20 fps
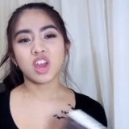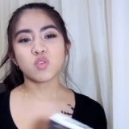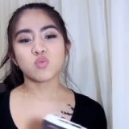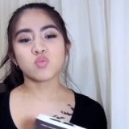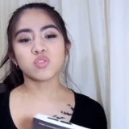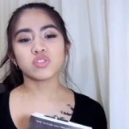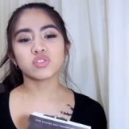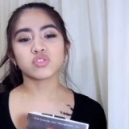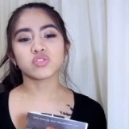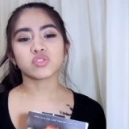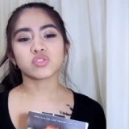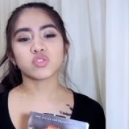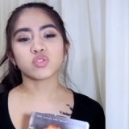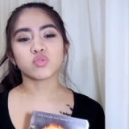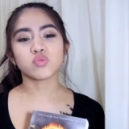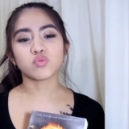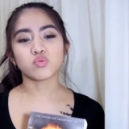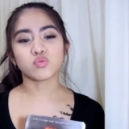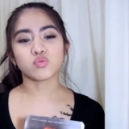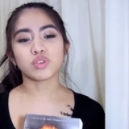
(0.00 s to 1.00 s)
It was
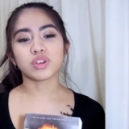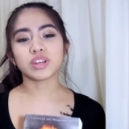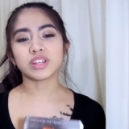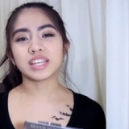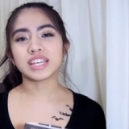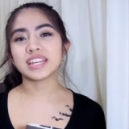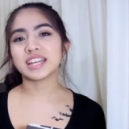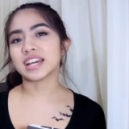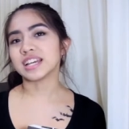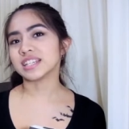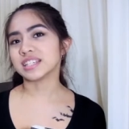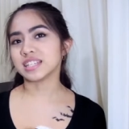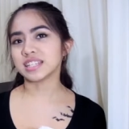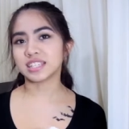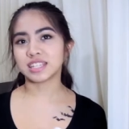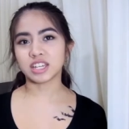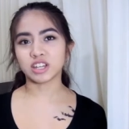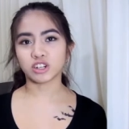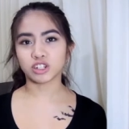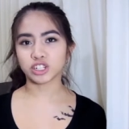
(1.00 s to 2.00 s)
really nice to
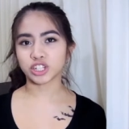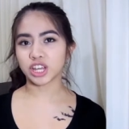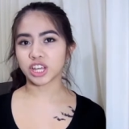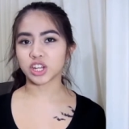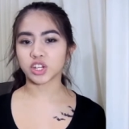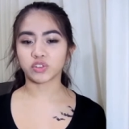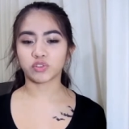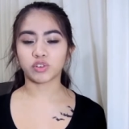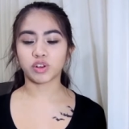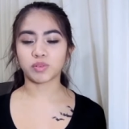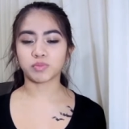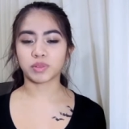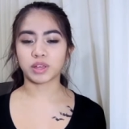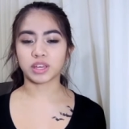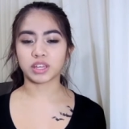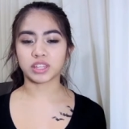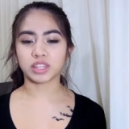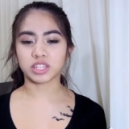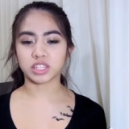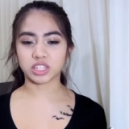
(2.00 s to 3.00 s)
see her change from
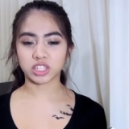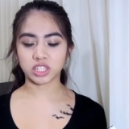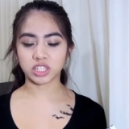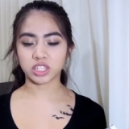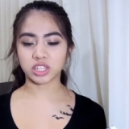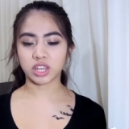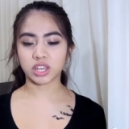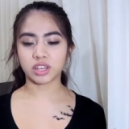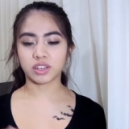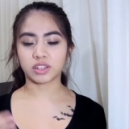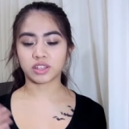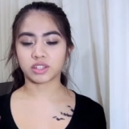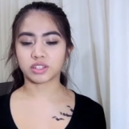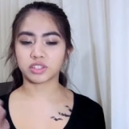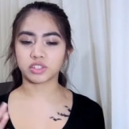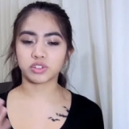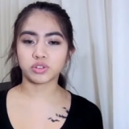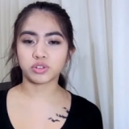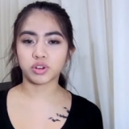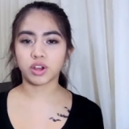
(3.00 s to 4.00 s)
like this
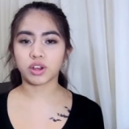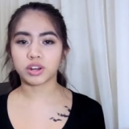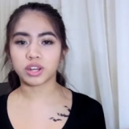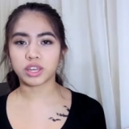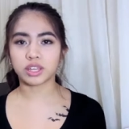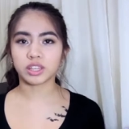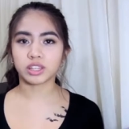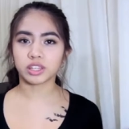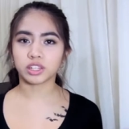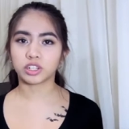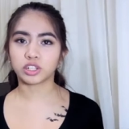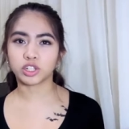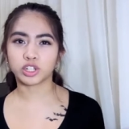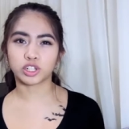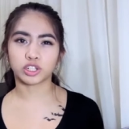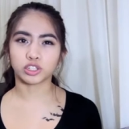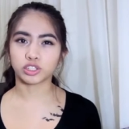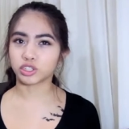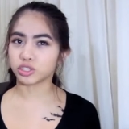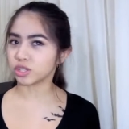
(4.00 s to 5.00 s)
scrawny little
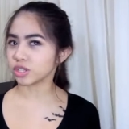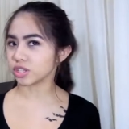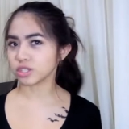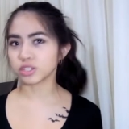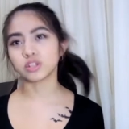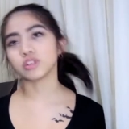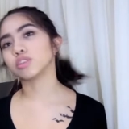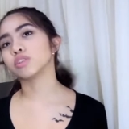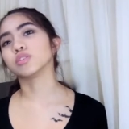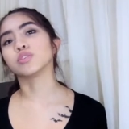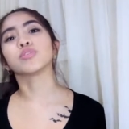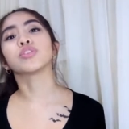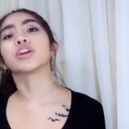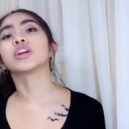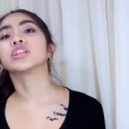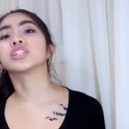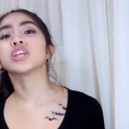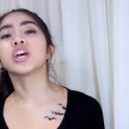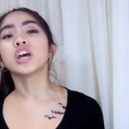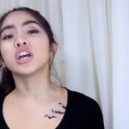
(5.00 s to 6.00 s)
girl to this girl who
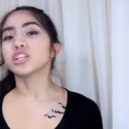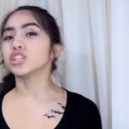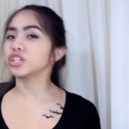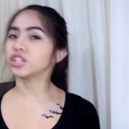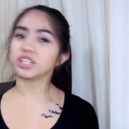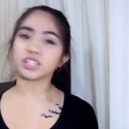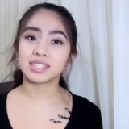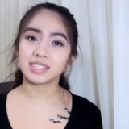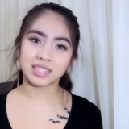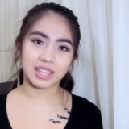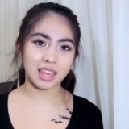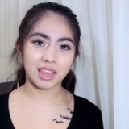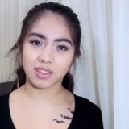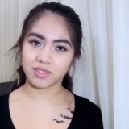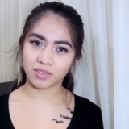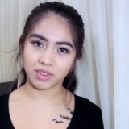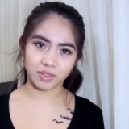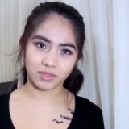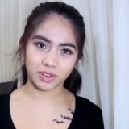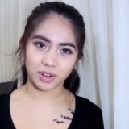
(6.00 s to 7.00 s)
thinks she can
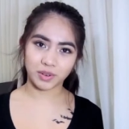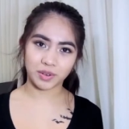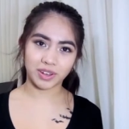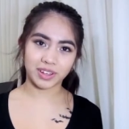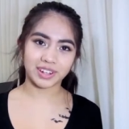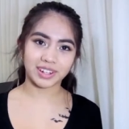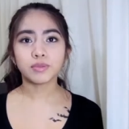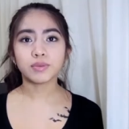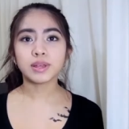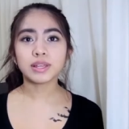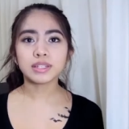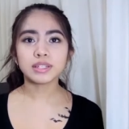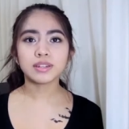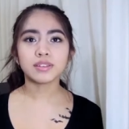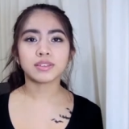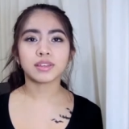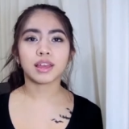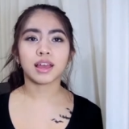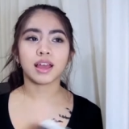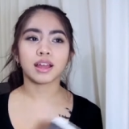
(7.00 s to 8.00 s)
save everyone. The rest
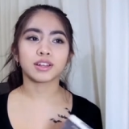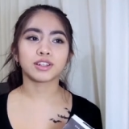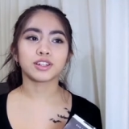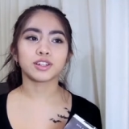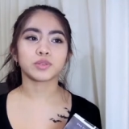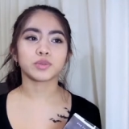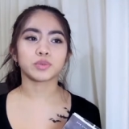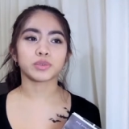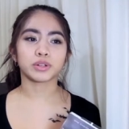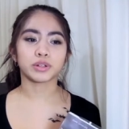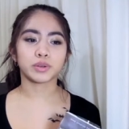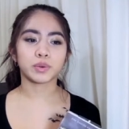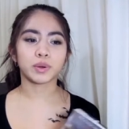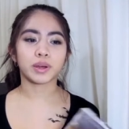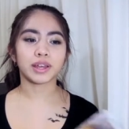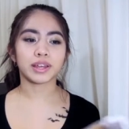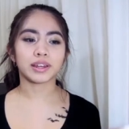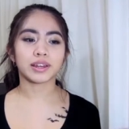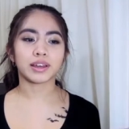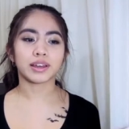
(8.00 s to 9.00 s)
of the actors were
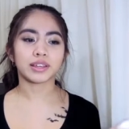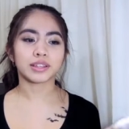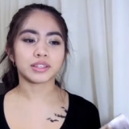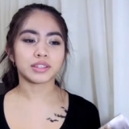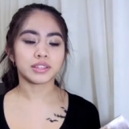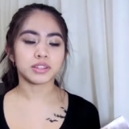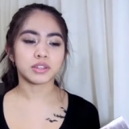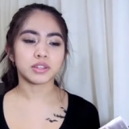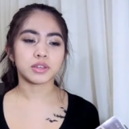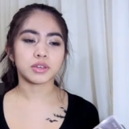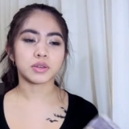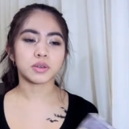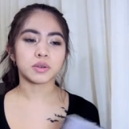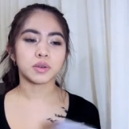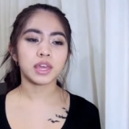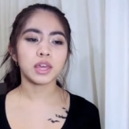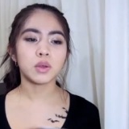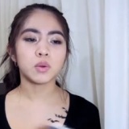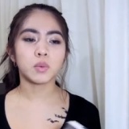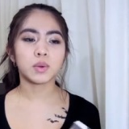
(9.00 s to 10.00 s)
quite nice too.
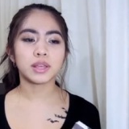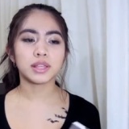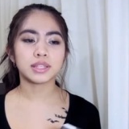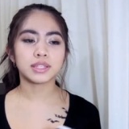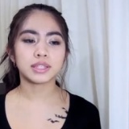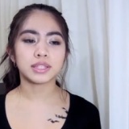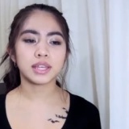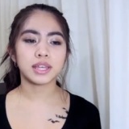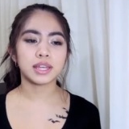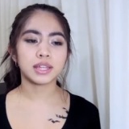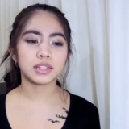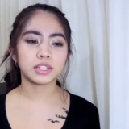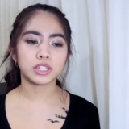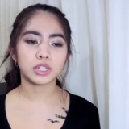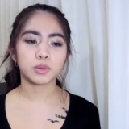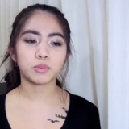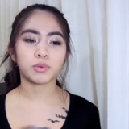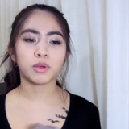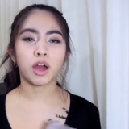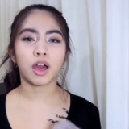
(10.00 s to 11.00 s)
Kate Winslet,
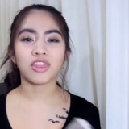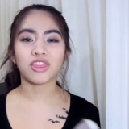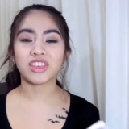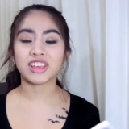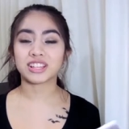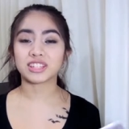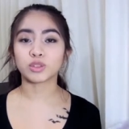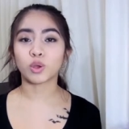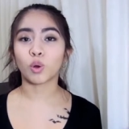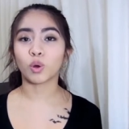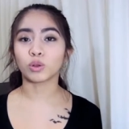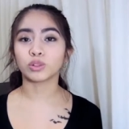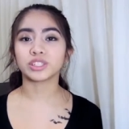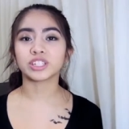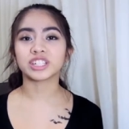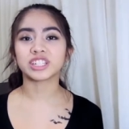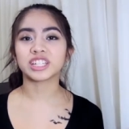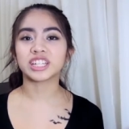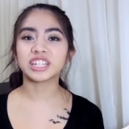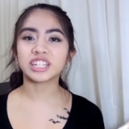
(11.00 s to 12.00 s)
she brought this
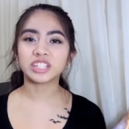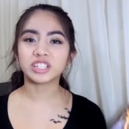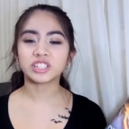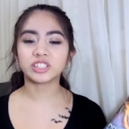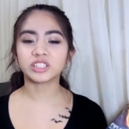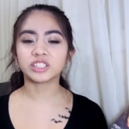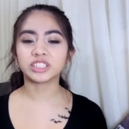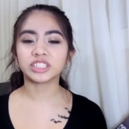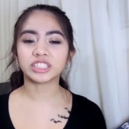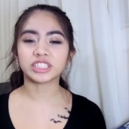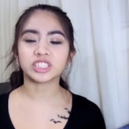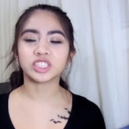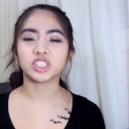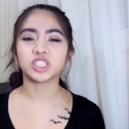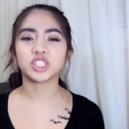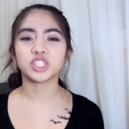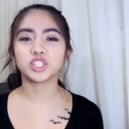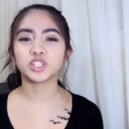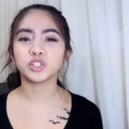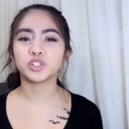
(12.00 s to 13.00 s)
cold
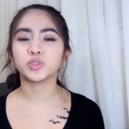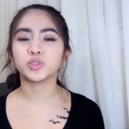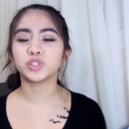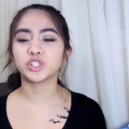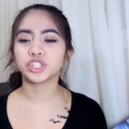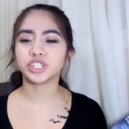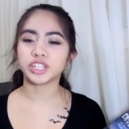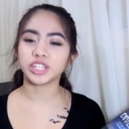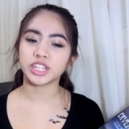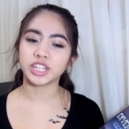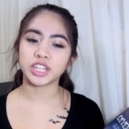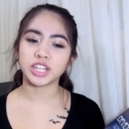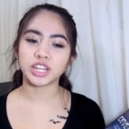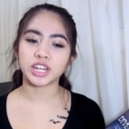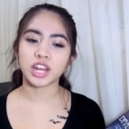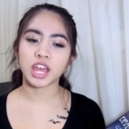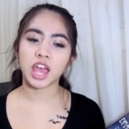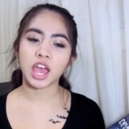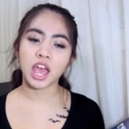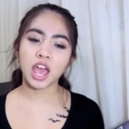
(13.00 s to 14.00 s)
clinicalness to
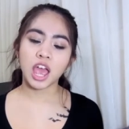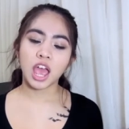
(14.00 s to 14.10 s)
Jeanine,